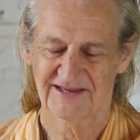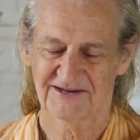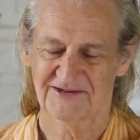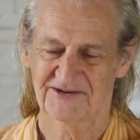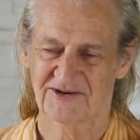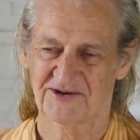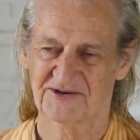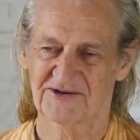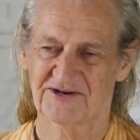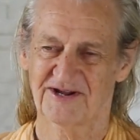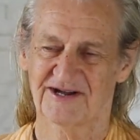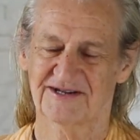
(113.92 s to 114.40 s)

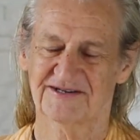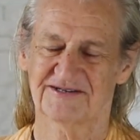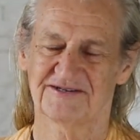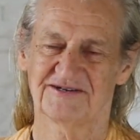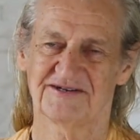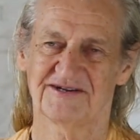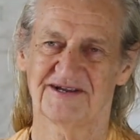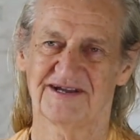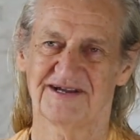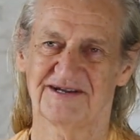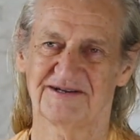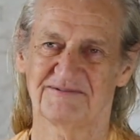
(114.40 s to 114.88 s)
Not like
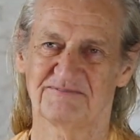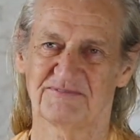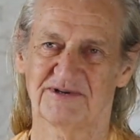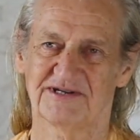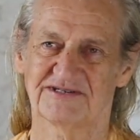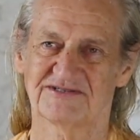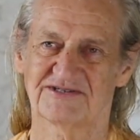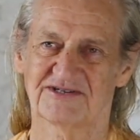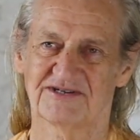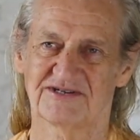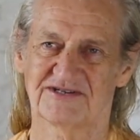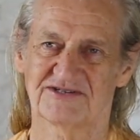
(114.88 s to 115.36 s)
today.
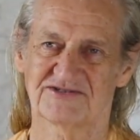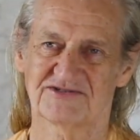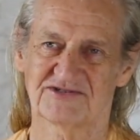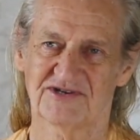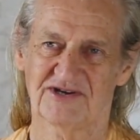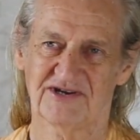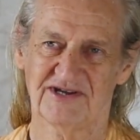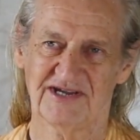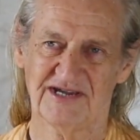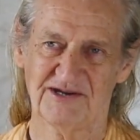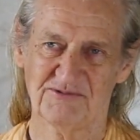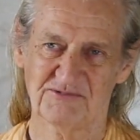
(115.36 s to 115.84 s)
But
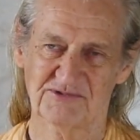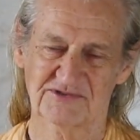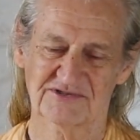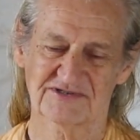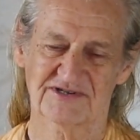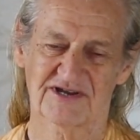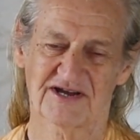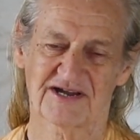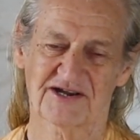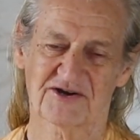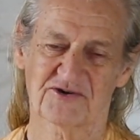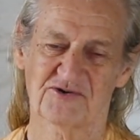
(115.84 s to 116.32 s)
so he
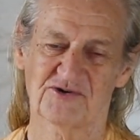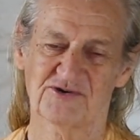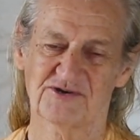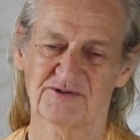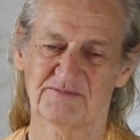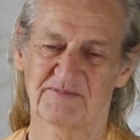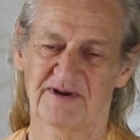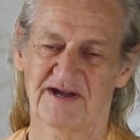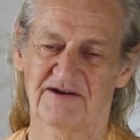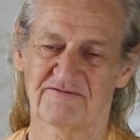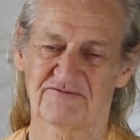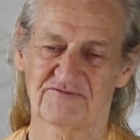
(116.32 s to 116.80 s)
was, I call
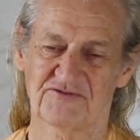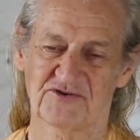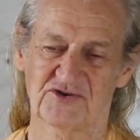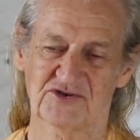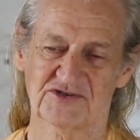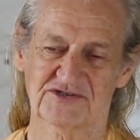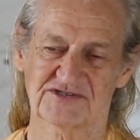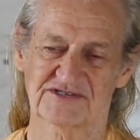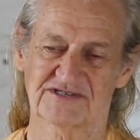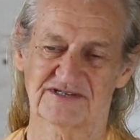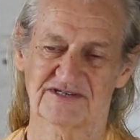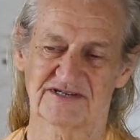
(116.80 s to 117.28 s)
him our
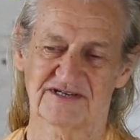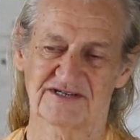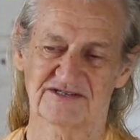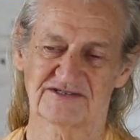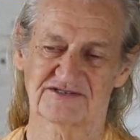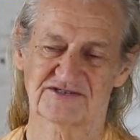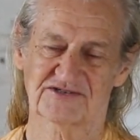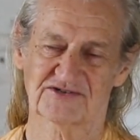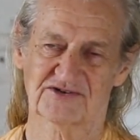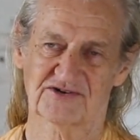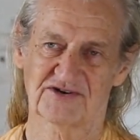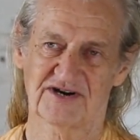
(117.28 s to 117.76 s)
first
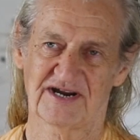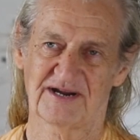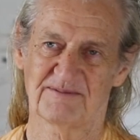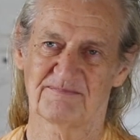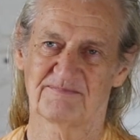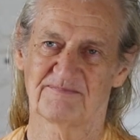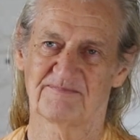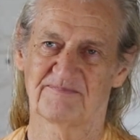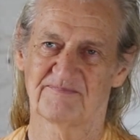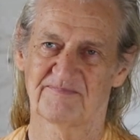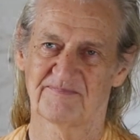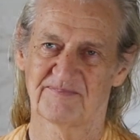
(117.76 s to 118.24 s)

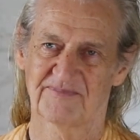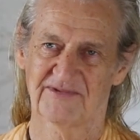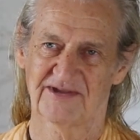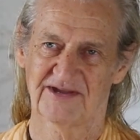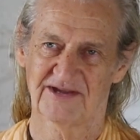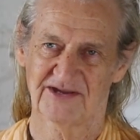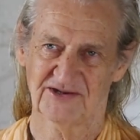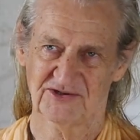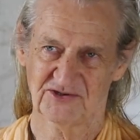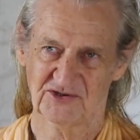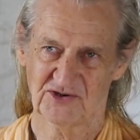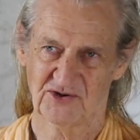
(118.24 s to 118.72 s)
Instagram
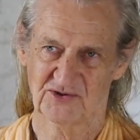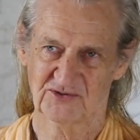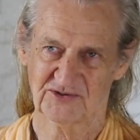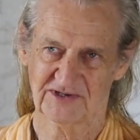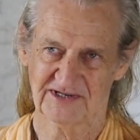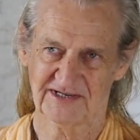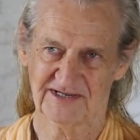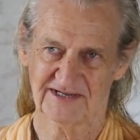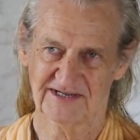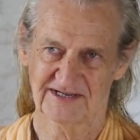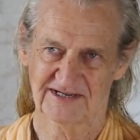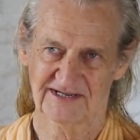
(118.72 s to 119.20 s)

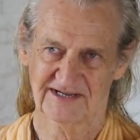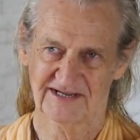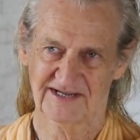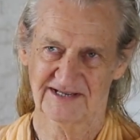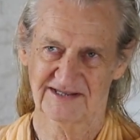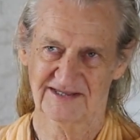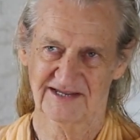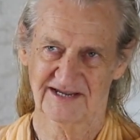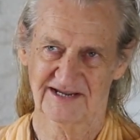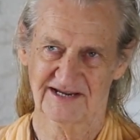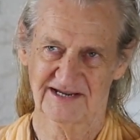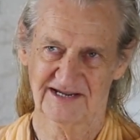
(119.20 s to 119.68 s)
yogi,
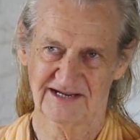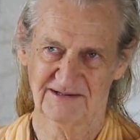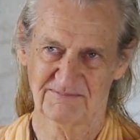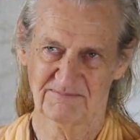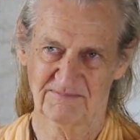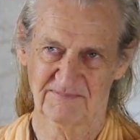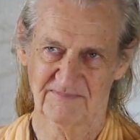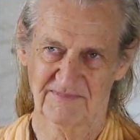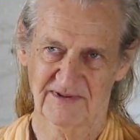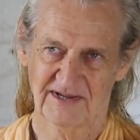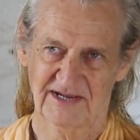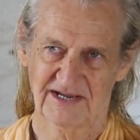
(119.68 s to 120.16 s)
and that
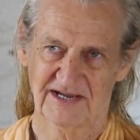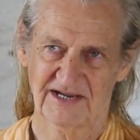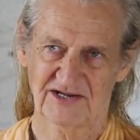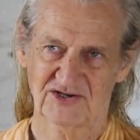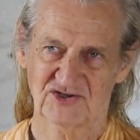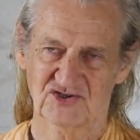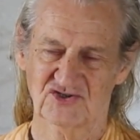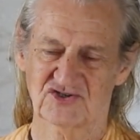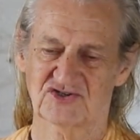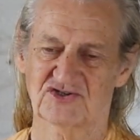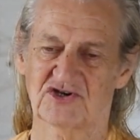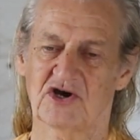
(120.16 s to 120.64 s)
he
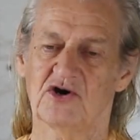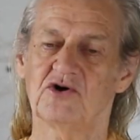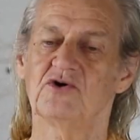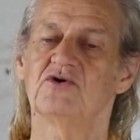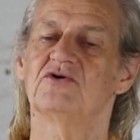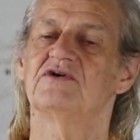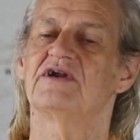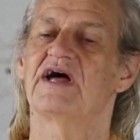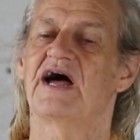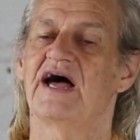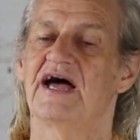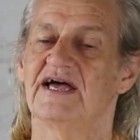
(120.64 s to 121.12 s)

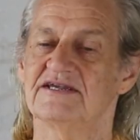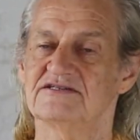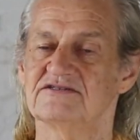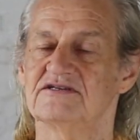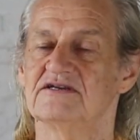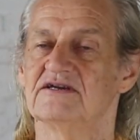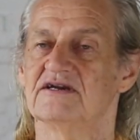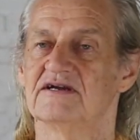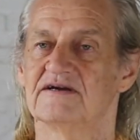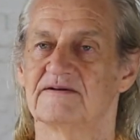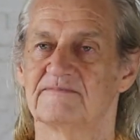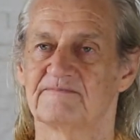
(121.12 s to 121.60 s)
showed
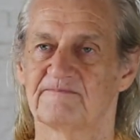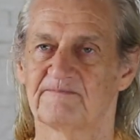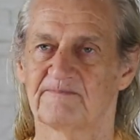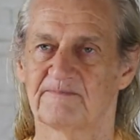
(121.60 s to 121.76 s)
asana,